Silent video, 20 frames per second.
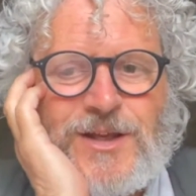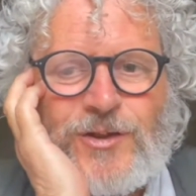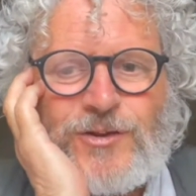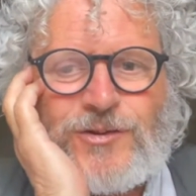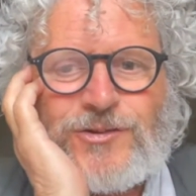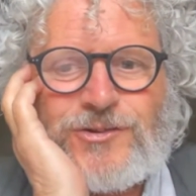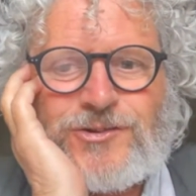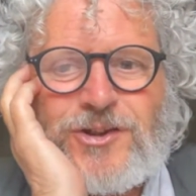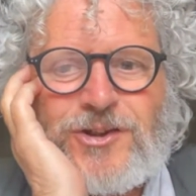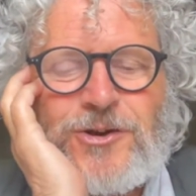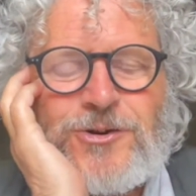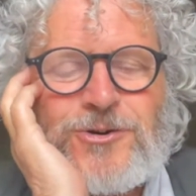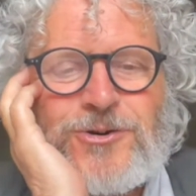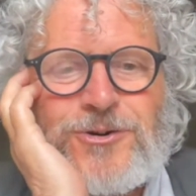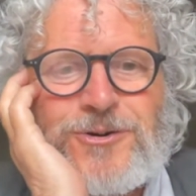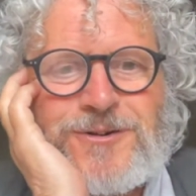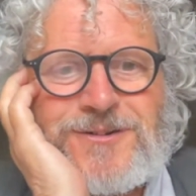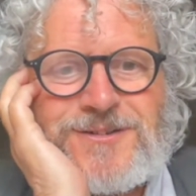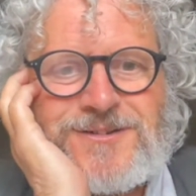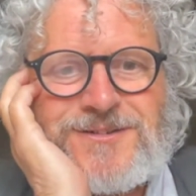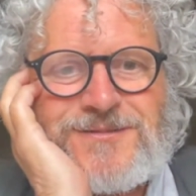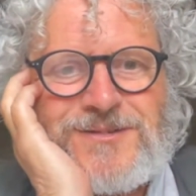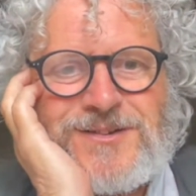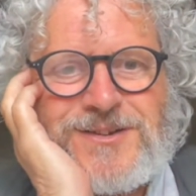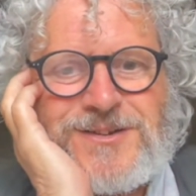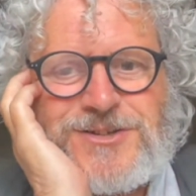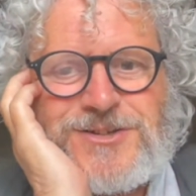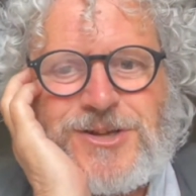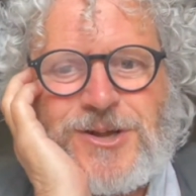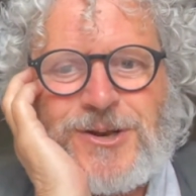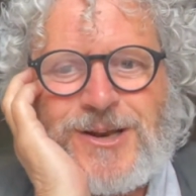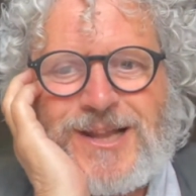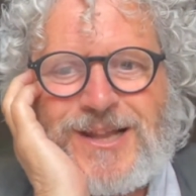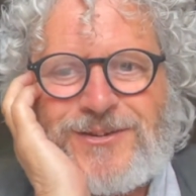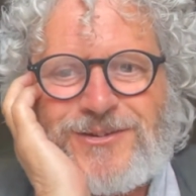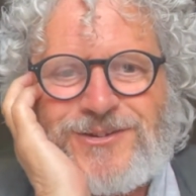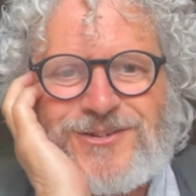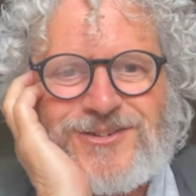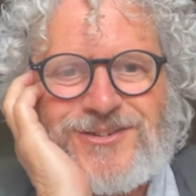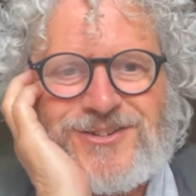So
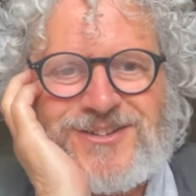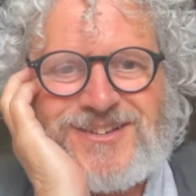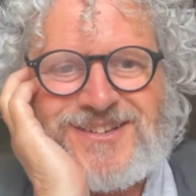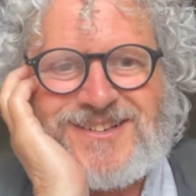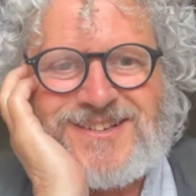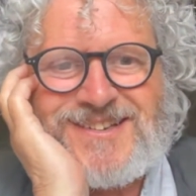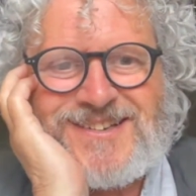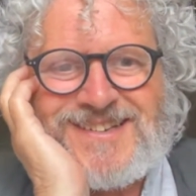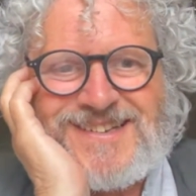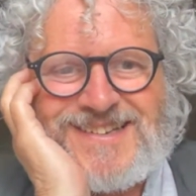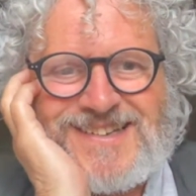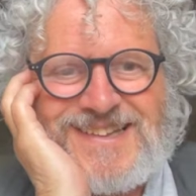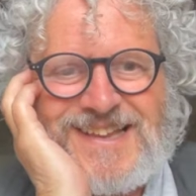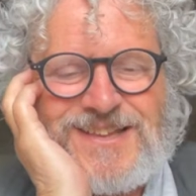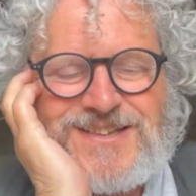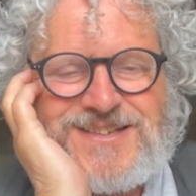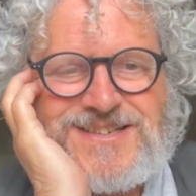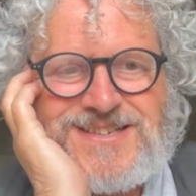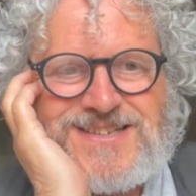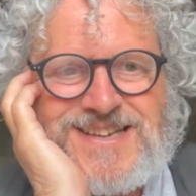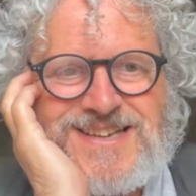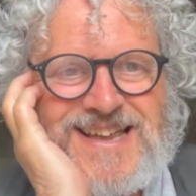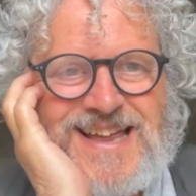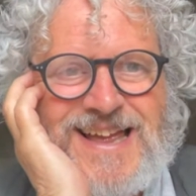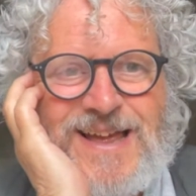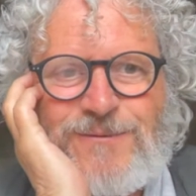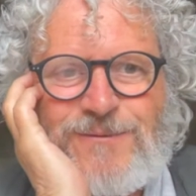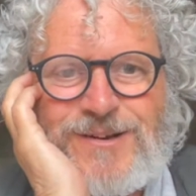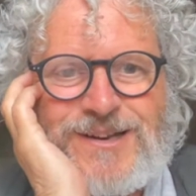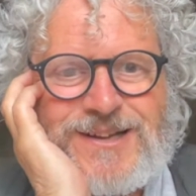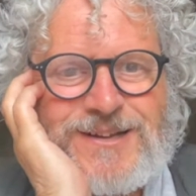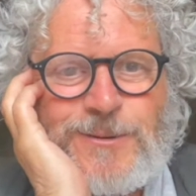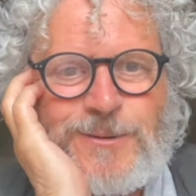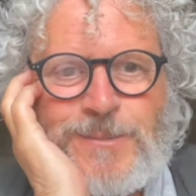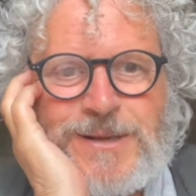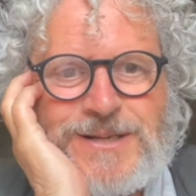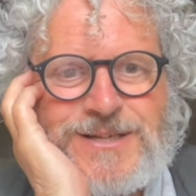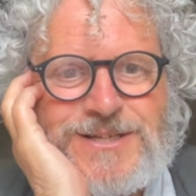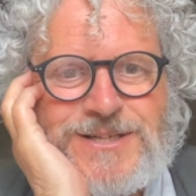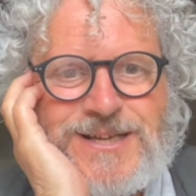let's have a little
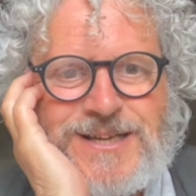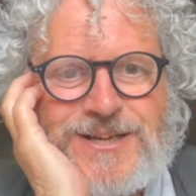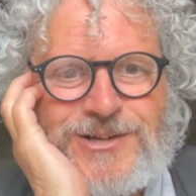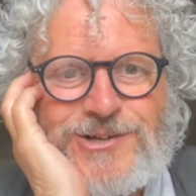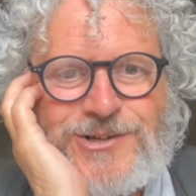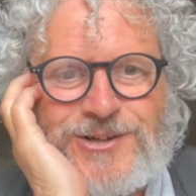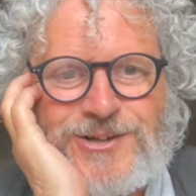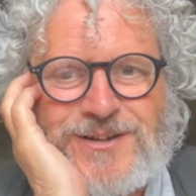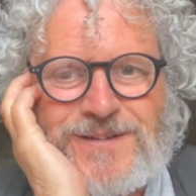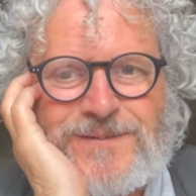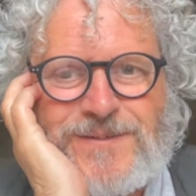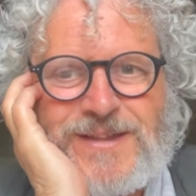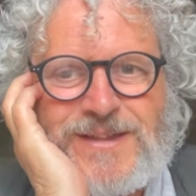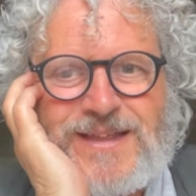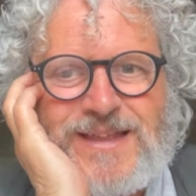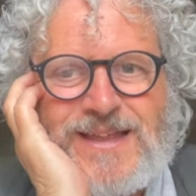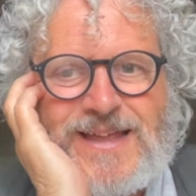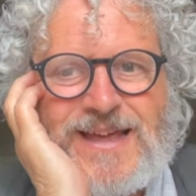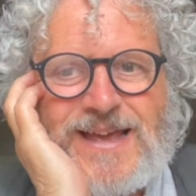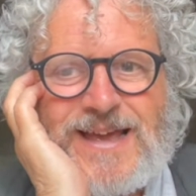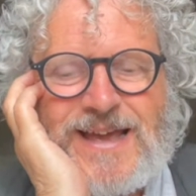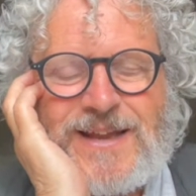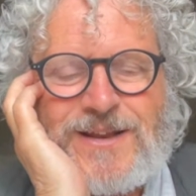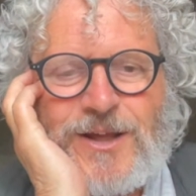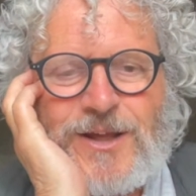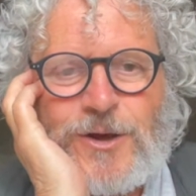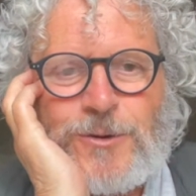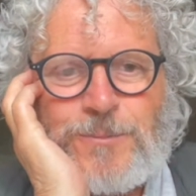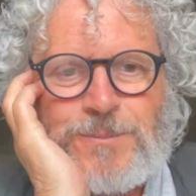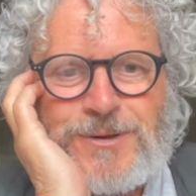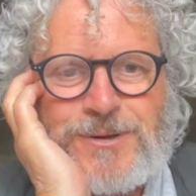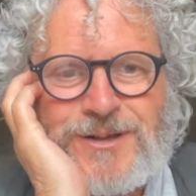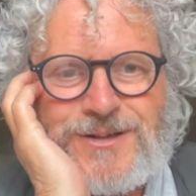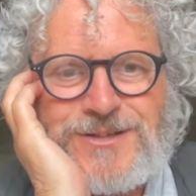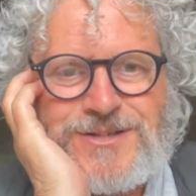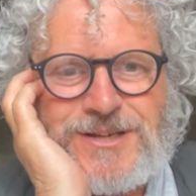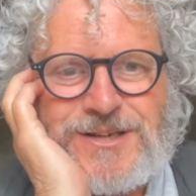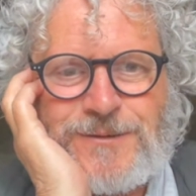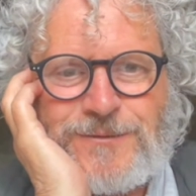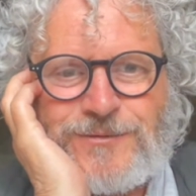meditation and open
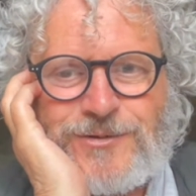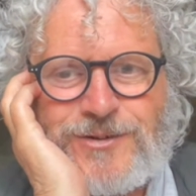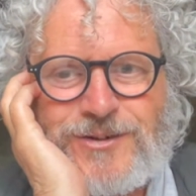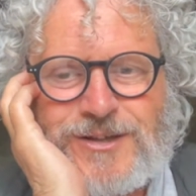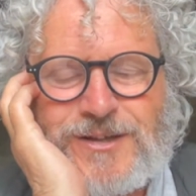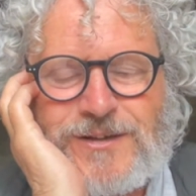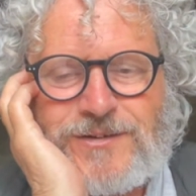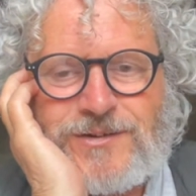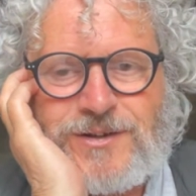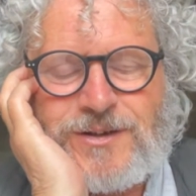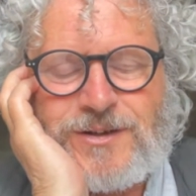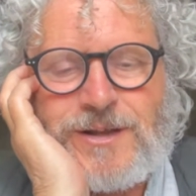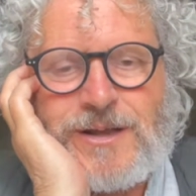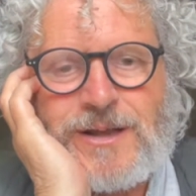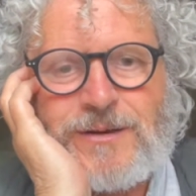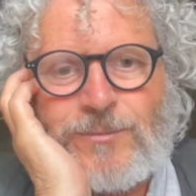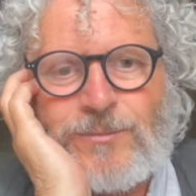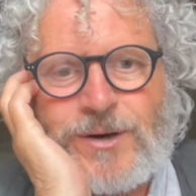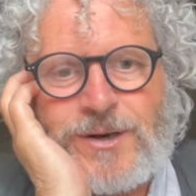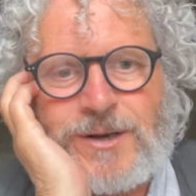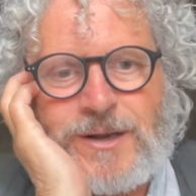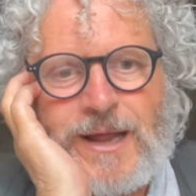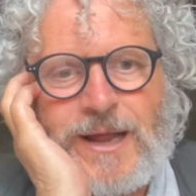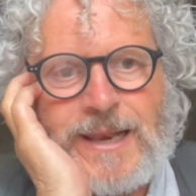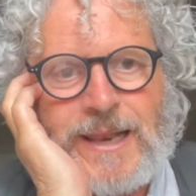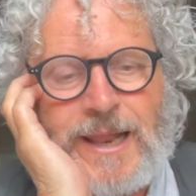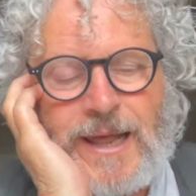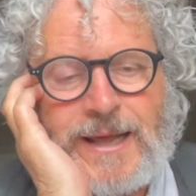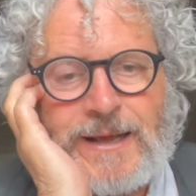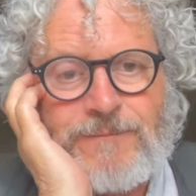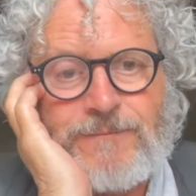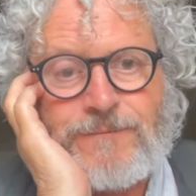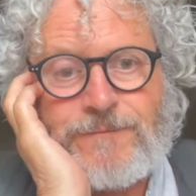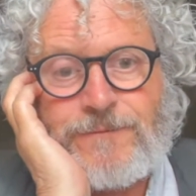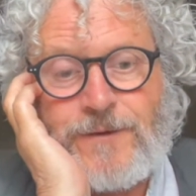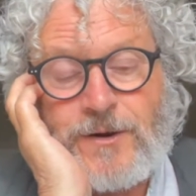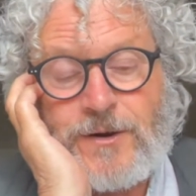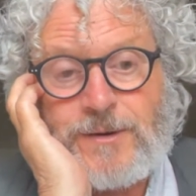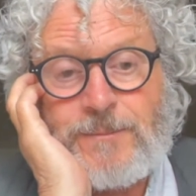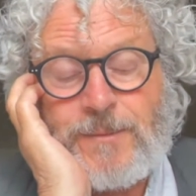ourselves to this. And what I like
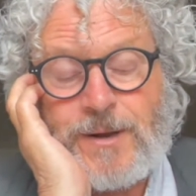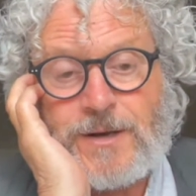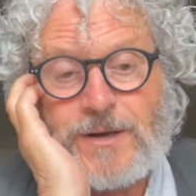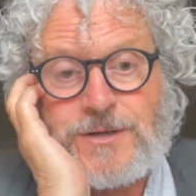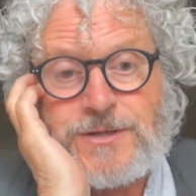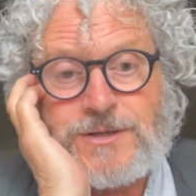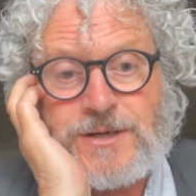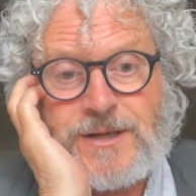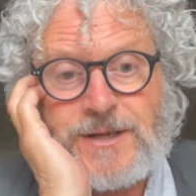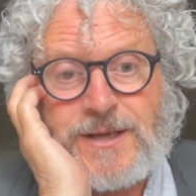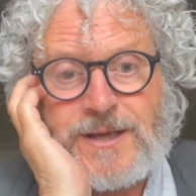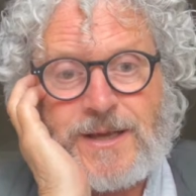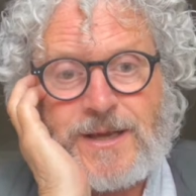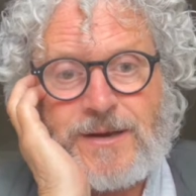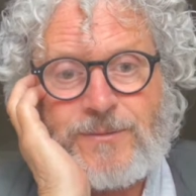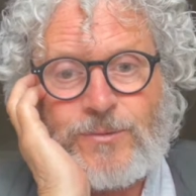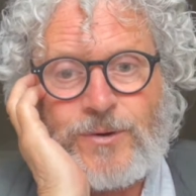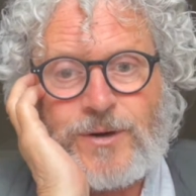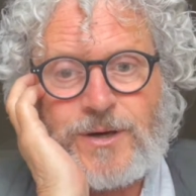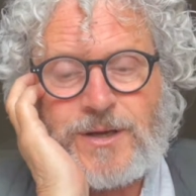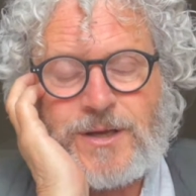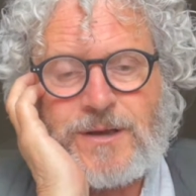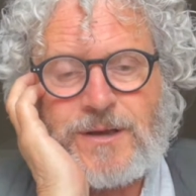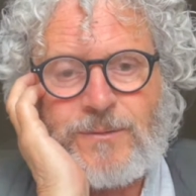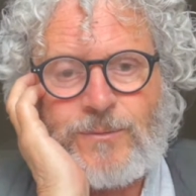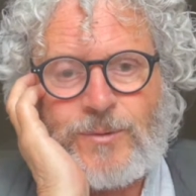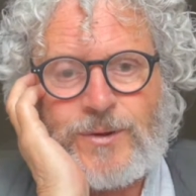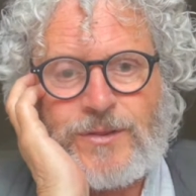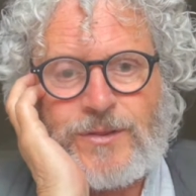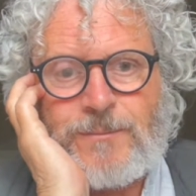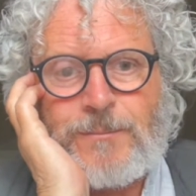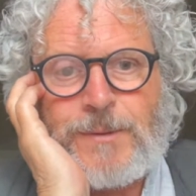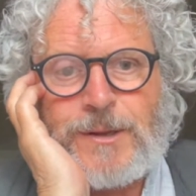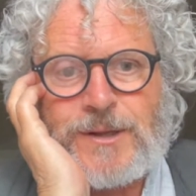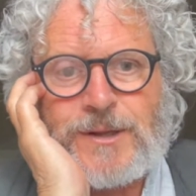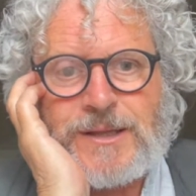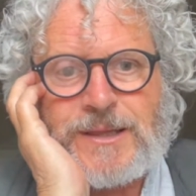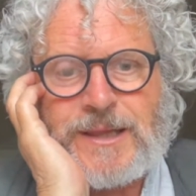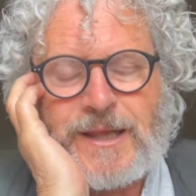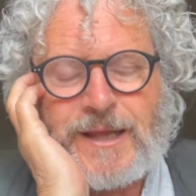very much in working with the
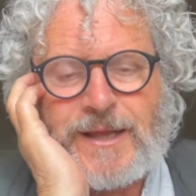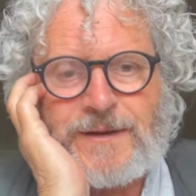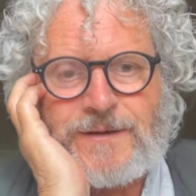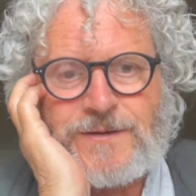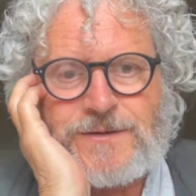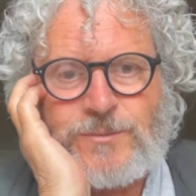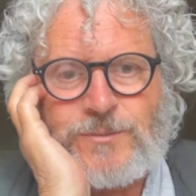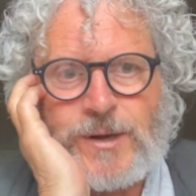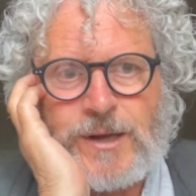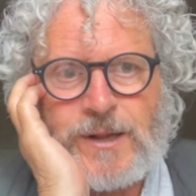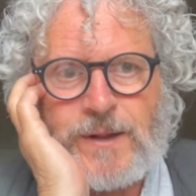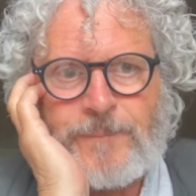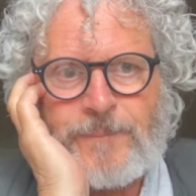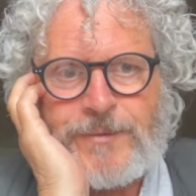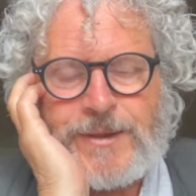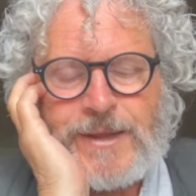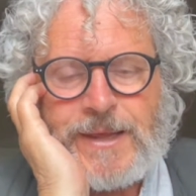milk line as well